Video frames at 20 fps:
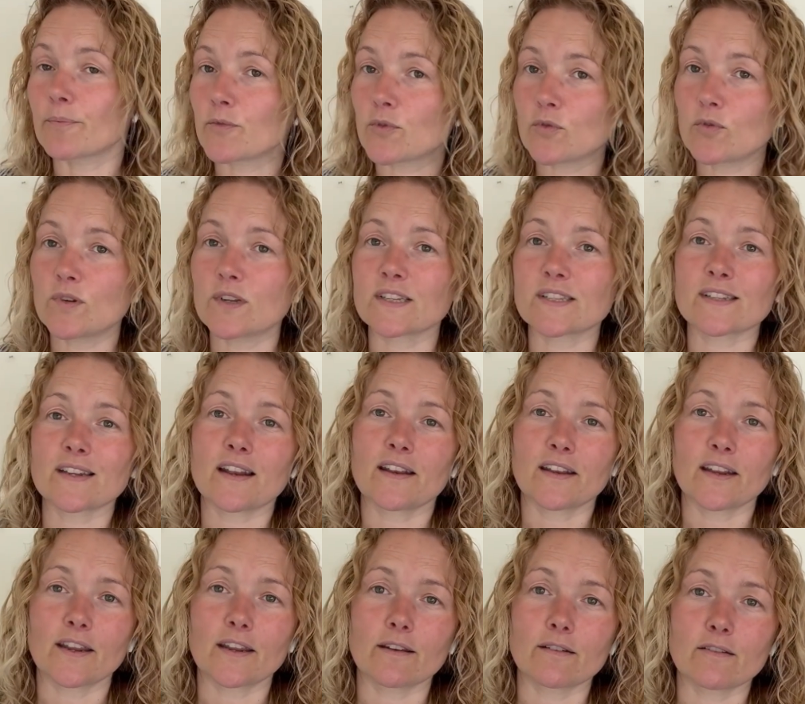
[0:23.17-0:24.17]

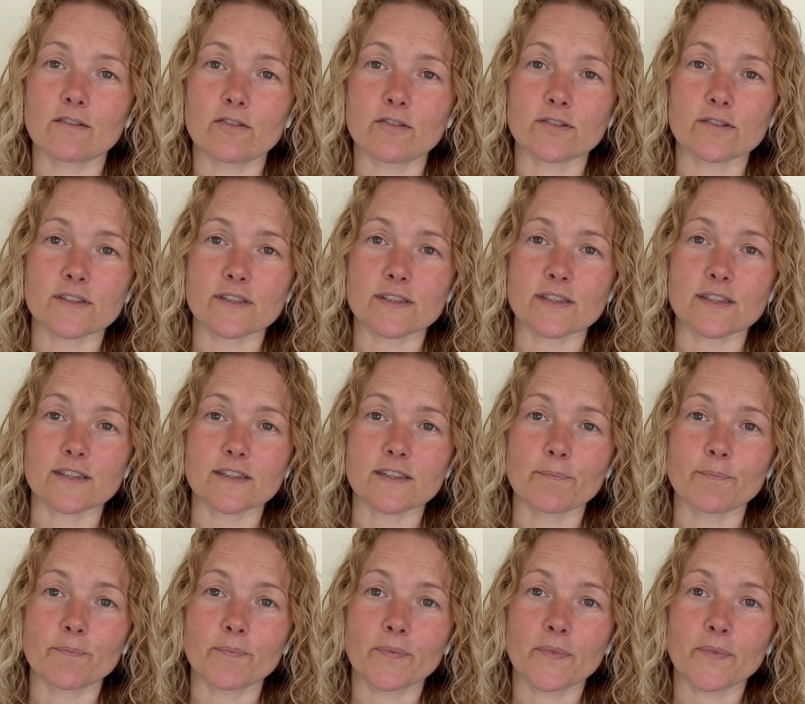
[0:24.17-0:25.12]
understanding narcissism.